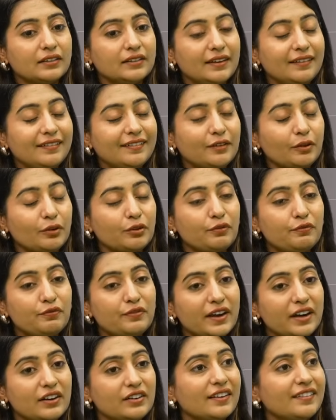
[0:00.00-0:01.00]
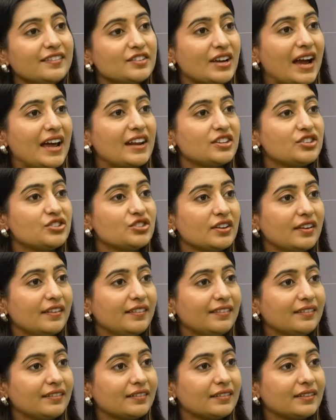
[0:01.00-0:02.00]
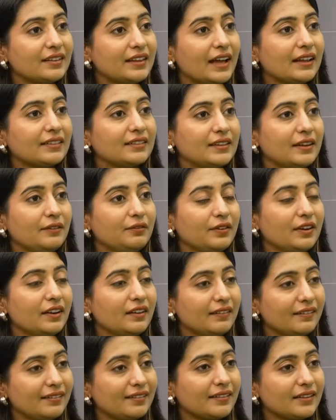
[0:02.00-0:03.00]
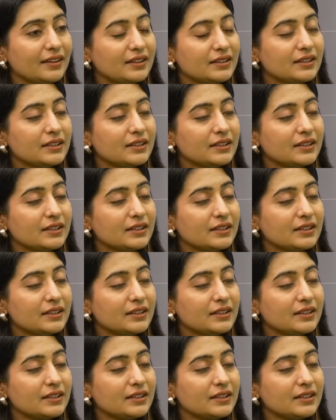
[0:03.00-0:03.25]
these sort of various challenges that they face?